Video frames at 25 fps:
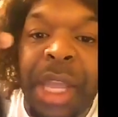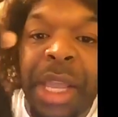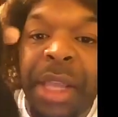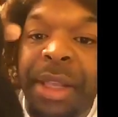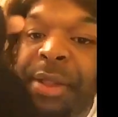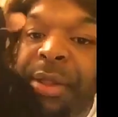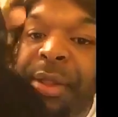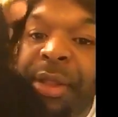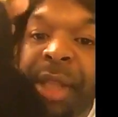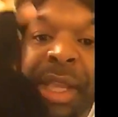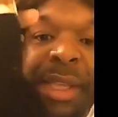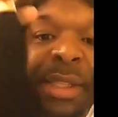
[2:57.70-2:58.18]

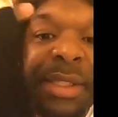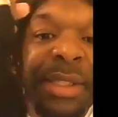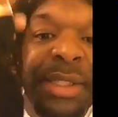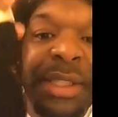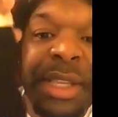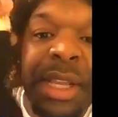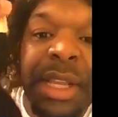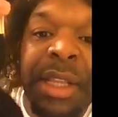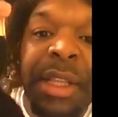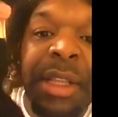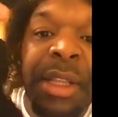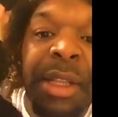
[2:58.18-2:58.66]
they
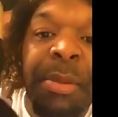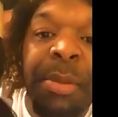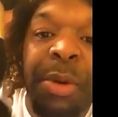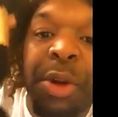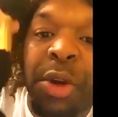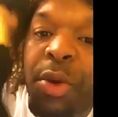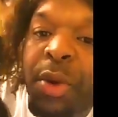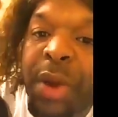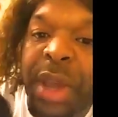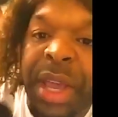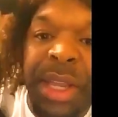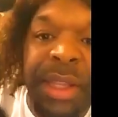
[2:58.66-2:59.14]
selling
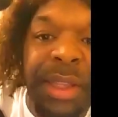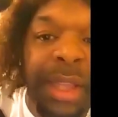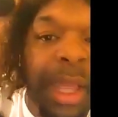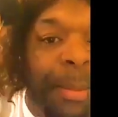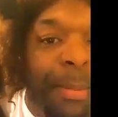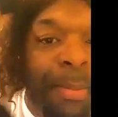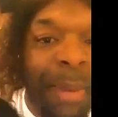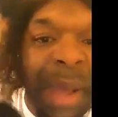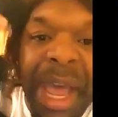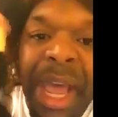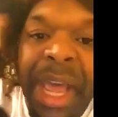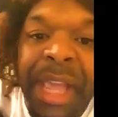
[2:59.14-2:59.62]
them quick.
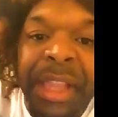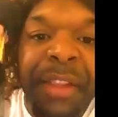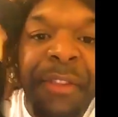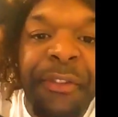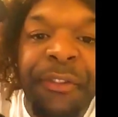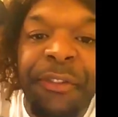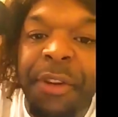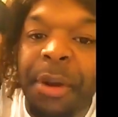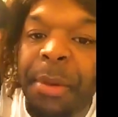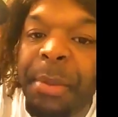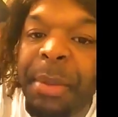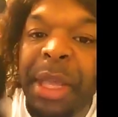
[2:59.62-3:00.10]
They buying
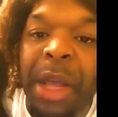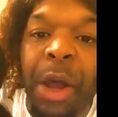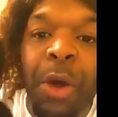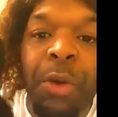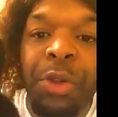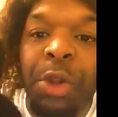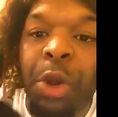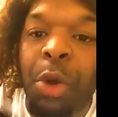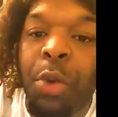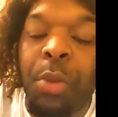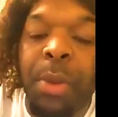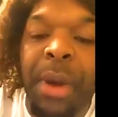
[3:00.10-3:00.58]
it from me. I
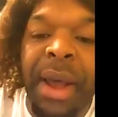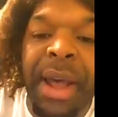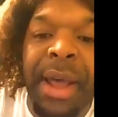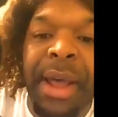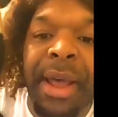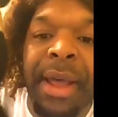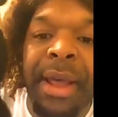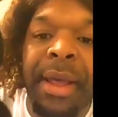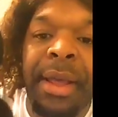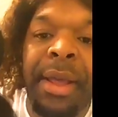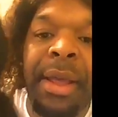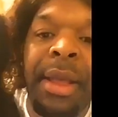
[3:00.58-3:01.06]
don't know
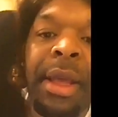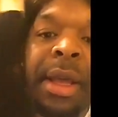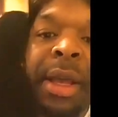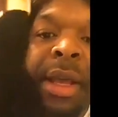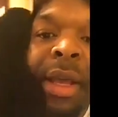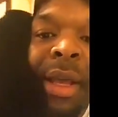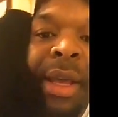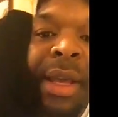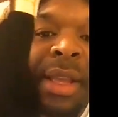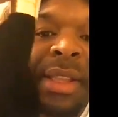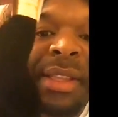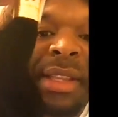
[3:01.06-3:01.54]
why.
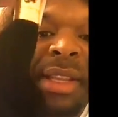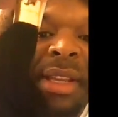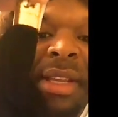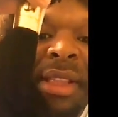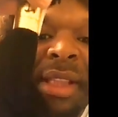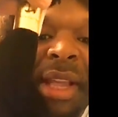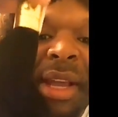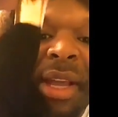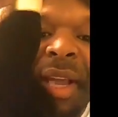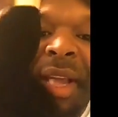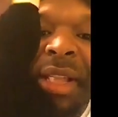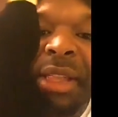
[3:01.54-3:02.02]
And
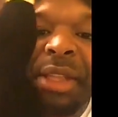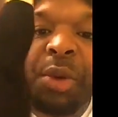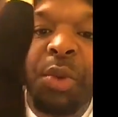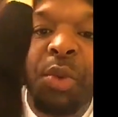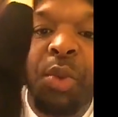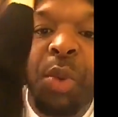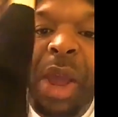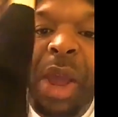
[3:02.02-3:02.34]
then I got the